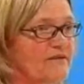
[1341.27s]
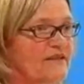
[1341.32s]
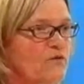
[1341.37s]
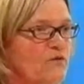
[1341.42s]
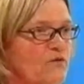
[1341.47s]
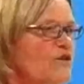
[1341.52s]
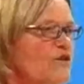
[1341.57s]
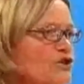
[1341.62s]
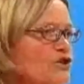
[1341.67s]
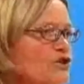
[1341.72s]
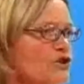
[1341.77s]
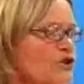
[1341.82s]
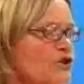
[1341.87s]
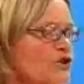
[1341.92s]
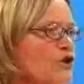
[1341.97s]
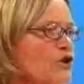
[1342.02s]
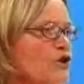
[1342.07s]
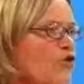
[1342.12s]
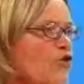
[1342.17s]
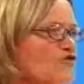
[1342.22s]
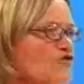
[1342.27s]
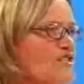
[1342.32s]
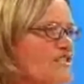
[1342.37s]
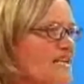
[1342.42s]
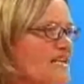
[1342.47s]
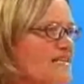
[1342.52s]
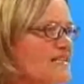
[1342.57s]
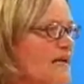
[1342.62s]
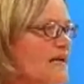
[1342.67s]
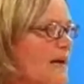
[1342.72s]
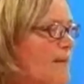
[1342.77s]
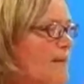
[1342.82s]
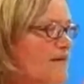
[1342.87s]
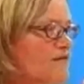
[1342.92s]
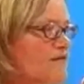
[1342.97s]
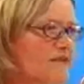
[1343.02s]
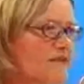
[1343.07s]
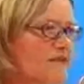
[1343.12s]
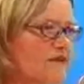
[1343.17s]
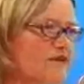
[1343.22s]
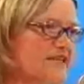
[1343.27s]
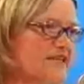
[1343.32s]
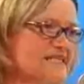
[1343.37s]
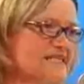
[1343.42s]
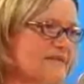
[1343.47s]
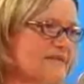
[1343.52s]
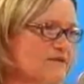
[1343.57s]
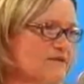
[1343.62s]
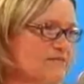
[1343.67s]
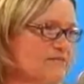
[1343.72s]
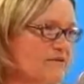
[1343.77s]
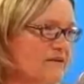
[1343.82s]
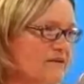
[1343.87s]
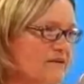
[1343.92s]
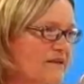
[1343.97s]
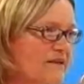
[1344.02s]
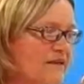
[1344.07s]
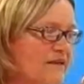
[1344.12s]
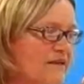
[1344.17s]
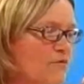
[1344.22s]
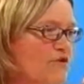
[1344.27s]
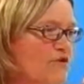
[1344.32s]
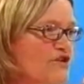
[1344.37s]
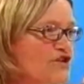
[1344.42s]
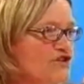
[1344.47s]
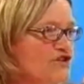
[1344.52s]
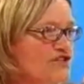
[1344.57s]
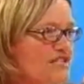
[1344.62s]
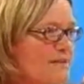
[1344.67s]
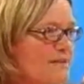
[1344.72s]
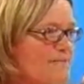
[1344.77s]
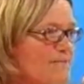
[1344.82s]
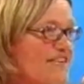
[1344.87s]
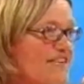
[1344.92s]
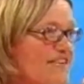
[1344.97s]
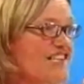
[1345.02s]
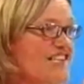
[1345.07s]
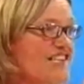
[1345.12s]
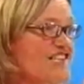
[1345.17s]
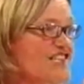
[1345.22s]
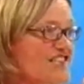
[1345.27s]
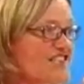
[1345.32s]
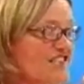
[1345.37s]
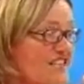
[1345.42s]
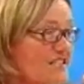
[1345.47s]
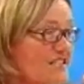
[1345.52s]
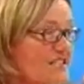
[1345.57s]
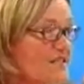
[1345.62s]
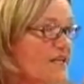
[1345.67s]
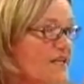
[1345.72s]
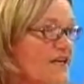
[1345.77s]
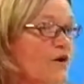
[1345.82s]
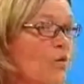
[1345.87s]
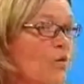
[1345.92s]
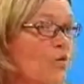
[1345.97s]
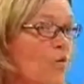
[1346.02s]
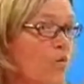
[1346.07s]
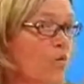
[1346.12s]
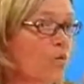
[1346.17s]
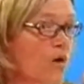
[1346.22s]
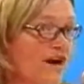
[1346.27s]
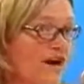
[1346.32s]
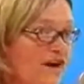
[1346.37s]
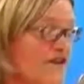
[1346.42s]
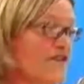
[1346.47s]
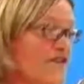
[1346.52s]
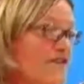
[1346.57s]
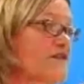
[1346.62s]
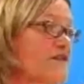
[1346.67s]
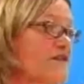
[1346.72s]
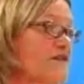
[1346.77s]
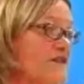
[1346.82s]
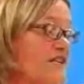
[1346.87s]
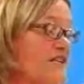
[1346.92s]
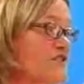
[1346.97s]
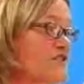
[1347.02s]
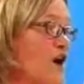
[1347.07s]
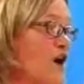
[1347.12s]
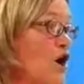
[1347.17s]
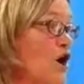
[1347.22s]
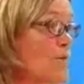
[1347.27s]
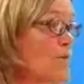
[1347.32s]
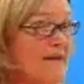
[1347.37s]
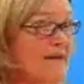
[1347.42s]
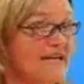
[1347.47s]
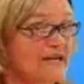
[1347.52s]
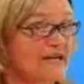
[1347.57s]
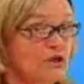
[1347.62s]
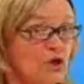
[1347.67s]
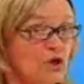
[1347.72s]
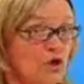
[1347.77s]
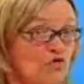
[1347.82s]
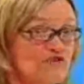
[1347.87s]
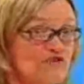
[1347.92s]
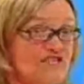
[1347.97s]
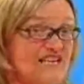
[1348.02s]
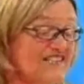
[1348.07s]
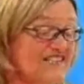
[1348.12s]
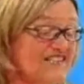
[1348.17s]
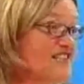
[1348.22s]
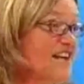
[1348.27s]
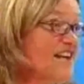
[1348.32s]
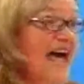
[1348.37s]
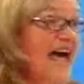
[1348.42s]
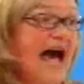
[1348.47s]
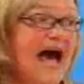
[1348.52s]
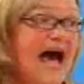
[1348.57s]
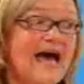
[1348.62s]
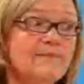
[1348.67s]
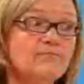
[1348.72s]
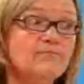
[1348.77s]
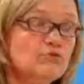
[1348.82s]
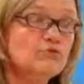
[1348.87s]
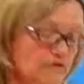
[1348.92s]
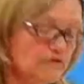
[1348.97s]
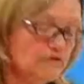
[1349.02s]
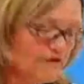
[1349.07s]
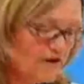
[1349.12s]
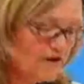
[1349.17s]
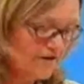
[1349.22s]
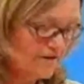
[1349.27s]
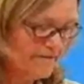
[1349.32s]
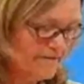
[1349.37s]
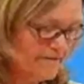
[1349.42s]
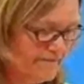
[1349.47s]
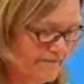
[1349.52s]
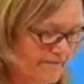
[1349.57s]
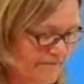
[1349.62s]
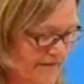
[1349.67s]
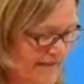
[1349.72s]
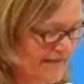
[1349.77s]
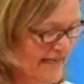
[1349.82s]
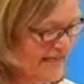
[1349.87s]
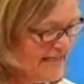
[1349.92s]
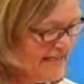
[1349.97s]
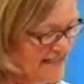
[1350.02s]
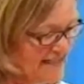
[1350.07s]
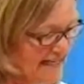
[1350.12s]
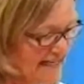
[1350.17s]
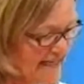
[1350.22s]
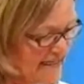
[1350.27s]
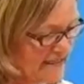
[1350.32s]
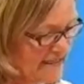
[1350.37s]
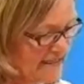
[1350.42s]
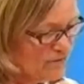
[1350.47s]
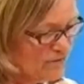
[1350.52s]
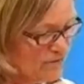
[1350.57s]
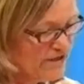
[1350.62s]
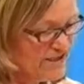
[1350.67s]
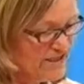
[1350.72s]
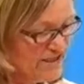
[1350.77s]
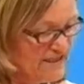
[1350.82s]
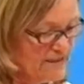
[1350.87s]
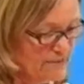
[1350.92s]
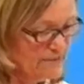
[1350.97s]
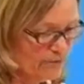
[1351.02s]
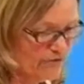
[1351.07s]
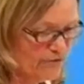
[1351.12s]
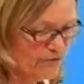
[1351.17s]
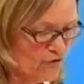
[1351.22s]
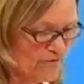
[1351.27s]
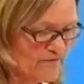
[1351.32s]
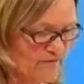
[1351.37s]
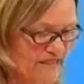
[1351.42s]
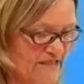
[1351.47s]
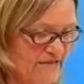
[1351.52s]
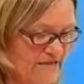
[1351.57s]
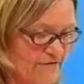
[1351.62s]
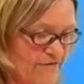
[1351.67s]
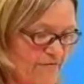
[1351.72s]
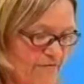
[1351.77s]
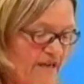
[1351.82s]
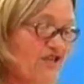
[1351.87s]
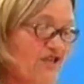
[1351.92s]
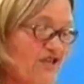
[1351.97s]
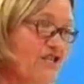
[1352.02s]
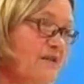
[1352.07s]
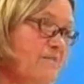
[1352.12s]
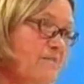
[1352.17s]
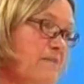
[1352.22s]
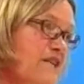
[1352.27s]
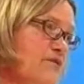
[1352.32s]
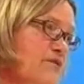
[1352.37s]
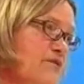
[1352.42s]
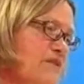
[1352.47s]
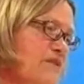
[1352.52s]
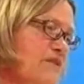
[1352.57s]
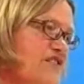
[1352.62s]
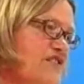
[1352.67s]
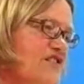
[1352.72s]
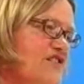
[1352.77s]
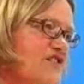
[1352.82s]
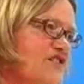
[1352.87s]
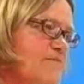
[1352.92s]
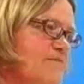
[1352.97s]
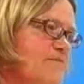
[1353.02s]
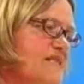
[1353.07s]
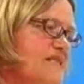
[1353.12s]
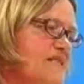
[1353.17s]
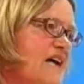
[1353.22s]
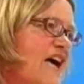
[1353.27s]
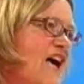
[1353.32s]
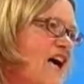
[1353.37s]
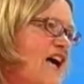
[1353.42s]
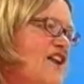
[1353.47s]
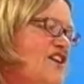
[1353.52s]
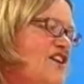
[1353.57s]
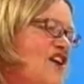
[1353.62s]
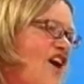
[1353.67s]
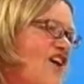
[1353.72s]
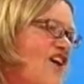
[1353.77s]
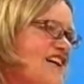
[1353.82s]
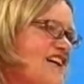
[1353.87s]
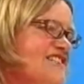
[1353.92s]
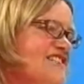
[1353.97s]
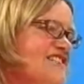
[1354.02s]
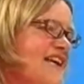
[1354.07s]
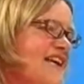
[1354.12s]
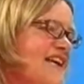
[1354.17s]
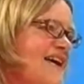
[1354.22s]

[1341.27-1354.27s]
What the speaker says: We shouldn't negotiate about the unacceptable. We should simply state where things make no sense and move on. Secondly, we need performance information and measurement systems, not as